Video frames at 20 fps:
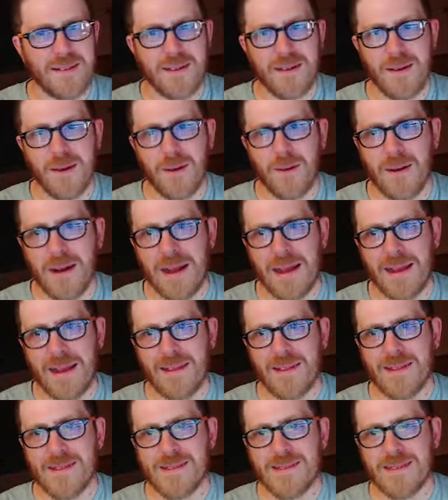Alright,
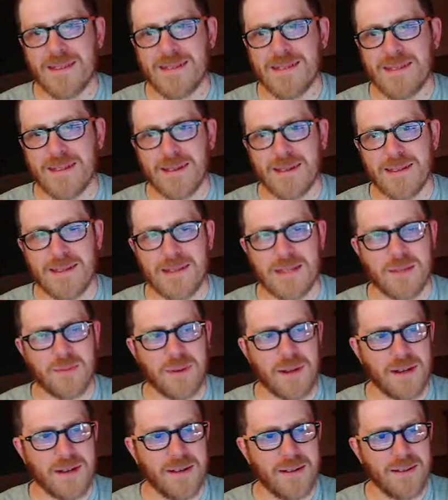let's look at this
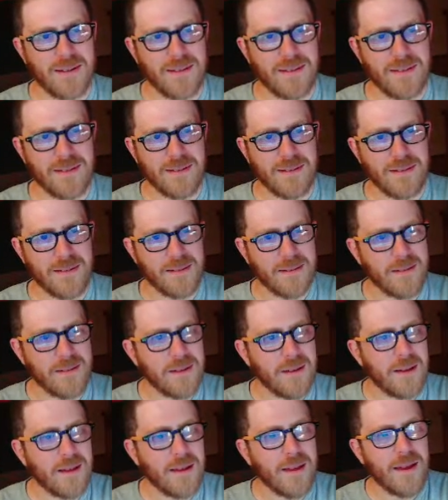one.
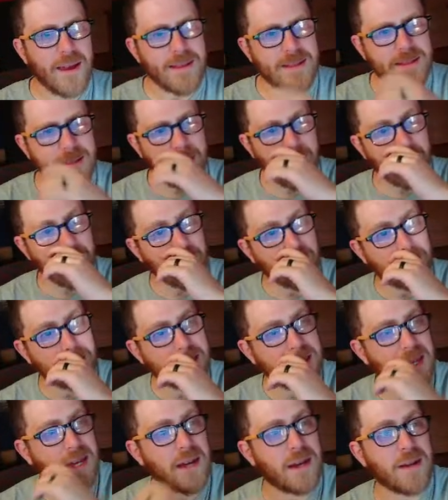Eternal
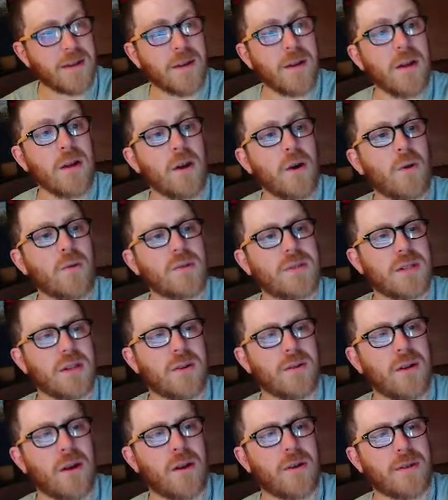return,
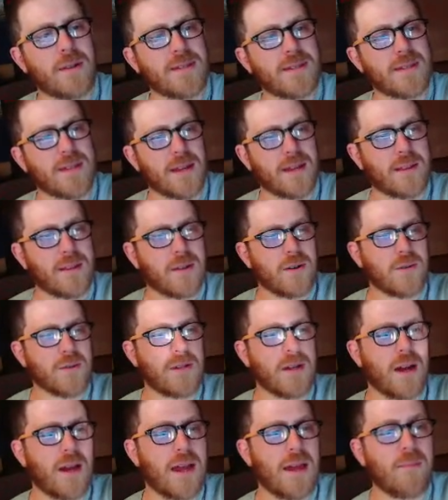also known as cyclical
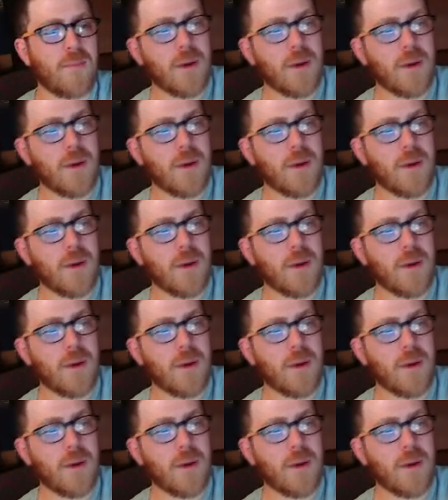time,